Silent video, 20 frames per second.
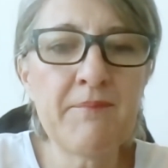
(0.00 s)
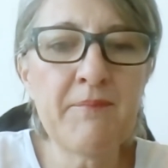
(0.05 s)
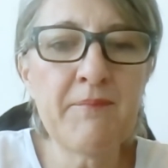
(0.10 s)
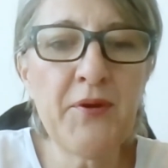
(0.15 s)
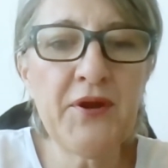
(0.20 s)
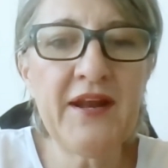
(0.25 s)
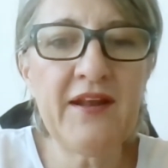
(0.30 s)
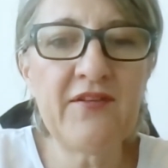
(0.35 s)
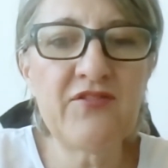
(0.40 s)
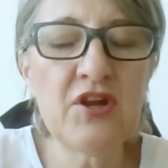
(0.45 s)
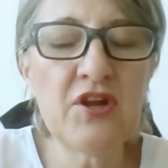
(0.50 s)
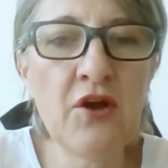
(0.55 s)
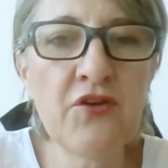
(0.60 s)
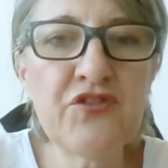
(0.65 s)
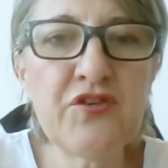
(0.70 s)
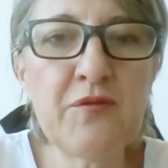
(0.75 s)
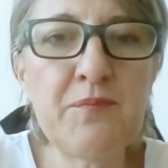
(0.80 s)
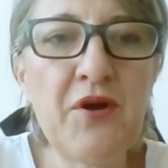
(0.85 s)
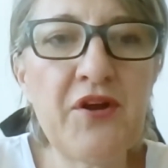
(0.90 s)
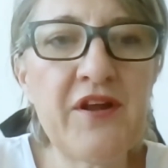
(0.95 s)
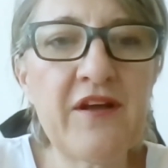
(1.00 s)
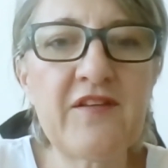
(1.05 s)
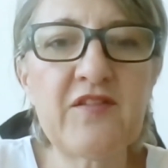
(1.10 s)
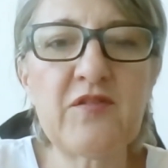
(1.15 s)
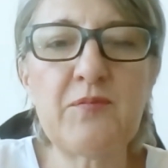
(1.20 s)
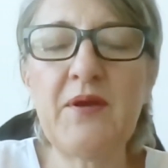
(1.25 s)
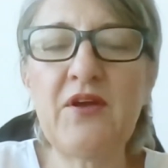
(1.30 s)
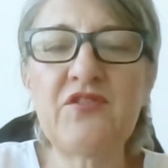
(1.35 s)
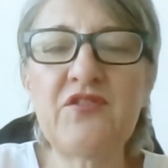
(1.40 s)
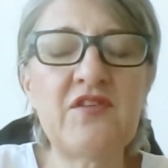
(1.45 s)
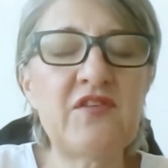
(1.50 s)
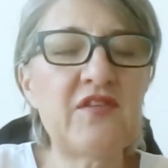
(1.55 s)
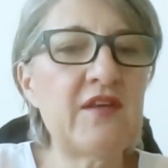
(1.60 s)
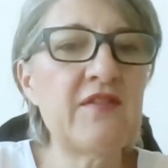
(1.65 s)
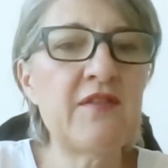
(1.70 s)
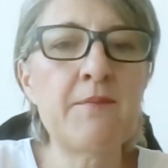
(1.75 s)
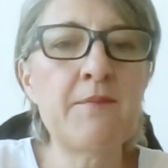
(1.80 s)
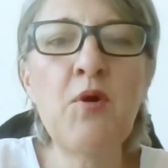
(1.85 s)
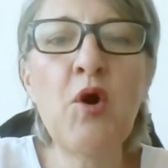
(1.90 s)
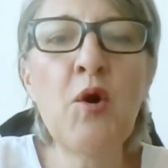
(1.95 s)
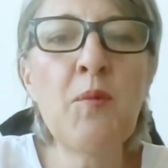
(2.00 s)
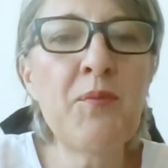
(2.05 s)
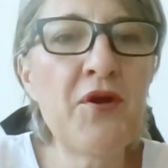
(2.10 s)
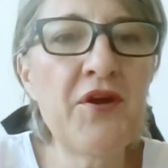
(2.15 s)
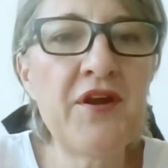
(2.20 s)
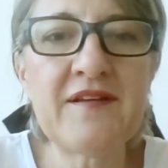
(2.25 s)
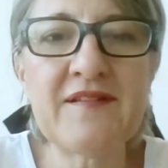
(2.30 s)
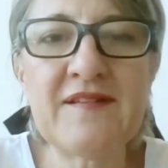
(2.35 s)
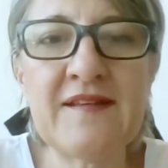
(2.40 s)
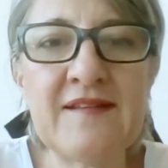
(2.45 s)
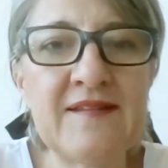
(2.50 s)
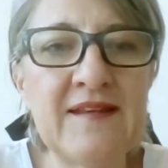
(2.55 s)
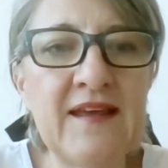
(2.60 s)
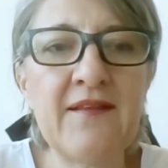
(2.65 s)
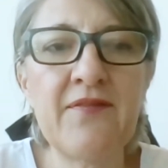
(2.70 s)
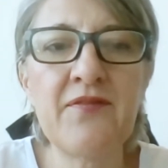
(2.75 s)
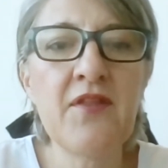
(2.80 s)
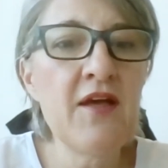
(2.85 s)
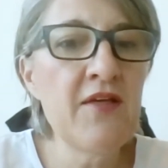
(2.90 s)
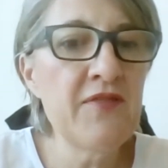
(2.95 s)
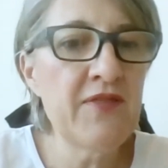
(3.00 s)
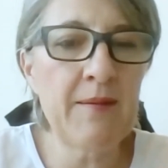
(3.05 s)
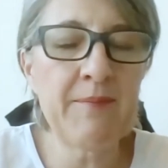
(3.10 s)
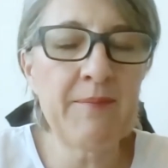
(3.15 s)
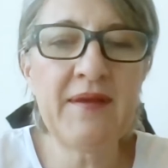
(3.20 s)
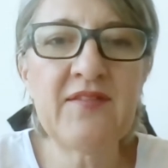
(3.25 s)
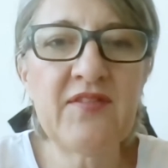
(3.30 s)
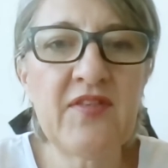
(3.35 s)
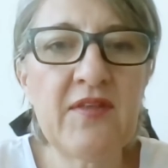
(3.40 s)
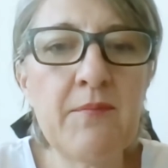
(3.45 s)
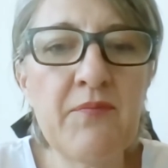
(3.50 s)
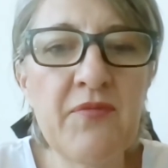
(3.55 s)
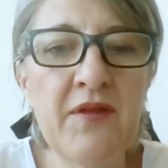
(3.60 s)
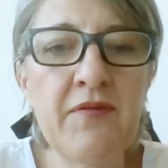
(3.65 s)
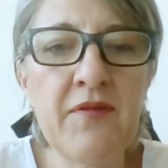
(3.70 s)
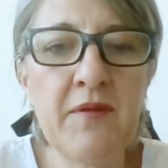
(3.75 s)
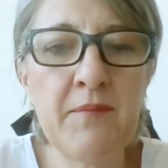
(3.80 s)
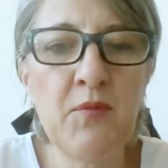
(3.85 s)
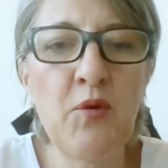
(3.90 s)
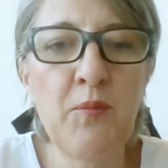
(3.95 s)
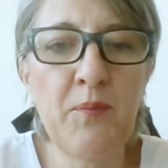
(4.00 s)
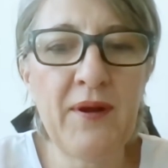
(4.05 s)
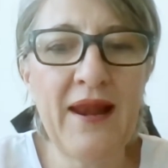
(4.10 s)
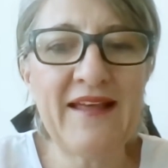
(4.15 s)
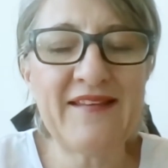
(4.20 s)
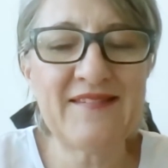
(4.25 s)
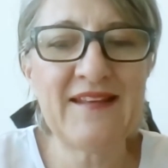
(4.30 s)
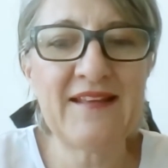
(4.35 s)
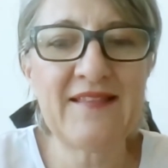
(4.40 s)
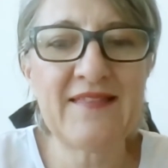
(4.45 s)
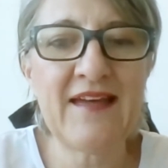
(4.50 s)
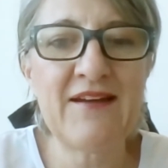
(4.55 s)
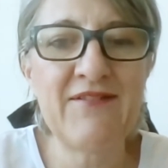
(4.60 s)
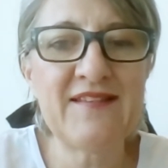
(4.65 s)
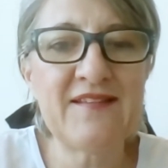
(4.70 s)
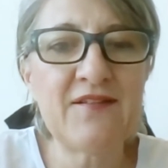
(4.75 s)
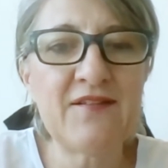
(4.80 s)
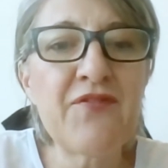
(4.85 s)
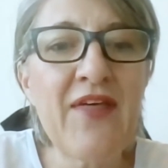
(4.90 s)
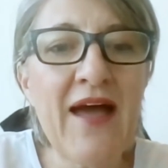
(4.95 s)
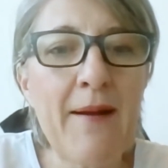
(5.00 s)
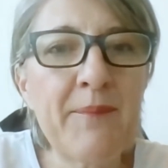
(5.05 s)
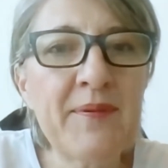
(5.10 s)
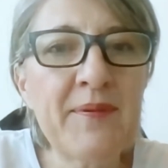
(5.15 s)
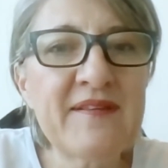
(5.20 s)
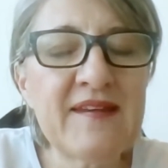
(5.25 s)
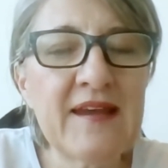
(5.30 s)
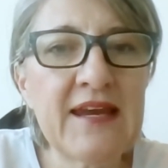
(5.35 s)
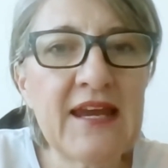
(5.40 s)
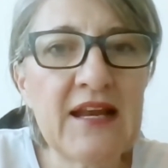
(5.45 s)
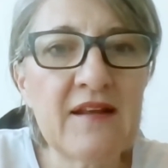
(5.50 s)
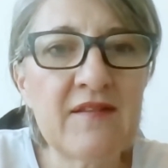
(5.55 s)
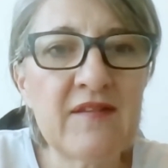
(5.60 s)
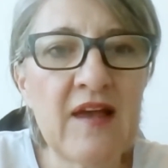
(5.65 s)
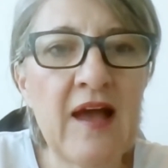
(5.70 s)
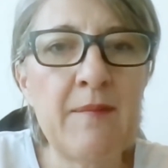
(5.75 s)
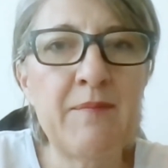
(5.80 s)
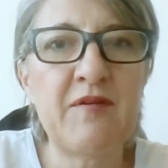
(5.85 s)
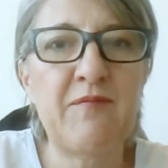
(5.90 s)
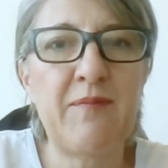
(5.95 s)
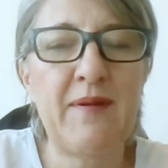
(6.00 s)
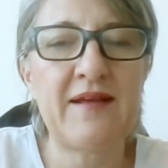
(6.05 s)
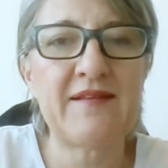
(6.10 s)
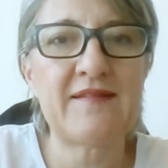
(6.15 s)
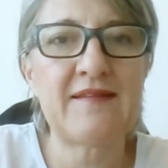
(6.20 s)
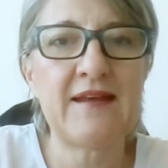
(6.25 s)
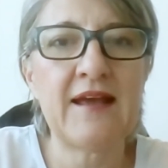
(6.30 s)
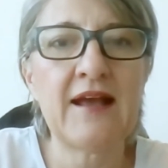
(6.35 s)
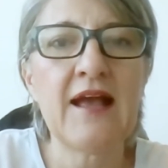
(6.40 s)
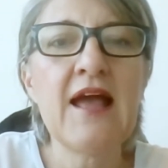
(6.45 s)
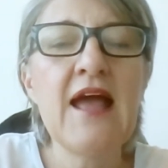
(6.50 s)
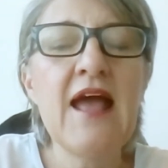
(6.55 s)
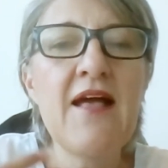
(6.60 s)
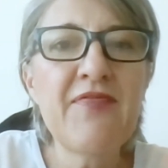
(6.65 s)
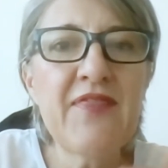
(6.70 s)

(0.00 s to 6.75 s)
put it into lots of products, because it's the more products it's in, that means the more plastic there is of that particular type of plastic.